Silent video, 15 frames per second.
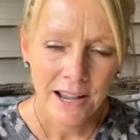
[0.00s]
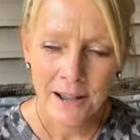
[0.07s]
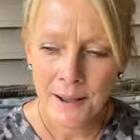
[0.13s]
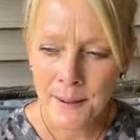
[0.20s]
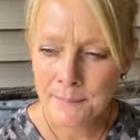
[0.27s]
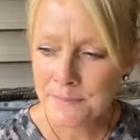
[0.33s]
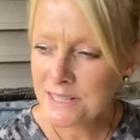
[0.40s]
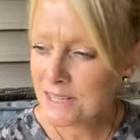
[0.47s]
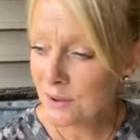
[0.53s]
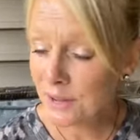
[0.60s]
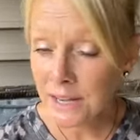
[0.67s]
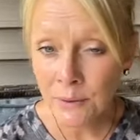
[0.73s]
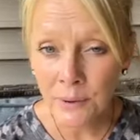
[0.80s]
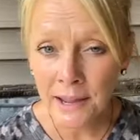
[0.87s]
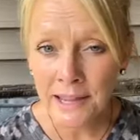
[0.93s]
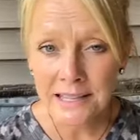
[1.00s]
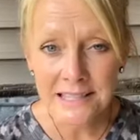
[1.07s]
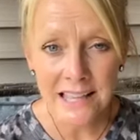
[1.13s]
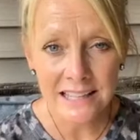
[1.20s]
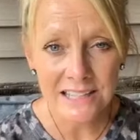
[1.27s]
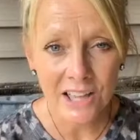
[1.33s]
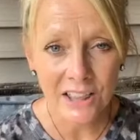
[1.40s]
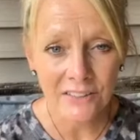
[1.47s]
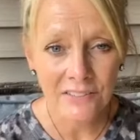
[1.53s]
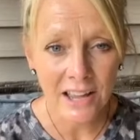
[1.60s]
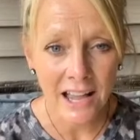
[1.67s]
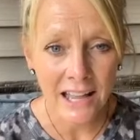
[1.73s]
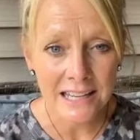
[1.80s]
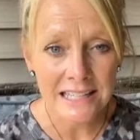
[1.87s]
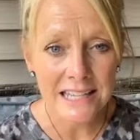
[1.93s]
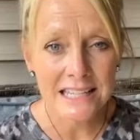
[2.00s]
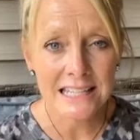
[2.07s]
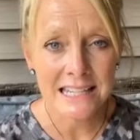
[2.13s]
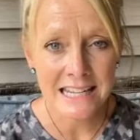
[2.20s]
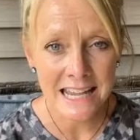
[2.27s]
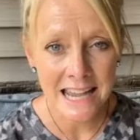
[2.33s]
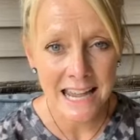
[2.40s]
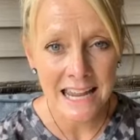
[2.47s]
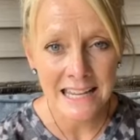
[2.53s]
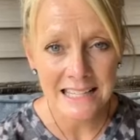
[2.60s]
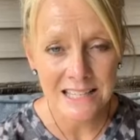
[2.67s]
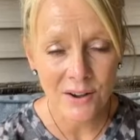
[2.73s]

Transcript: Um, so, anyways, that's all I've got today.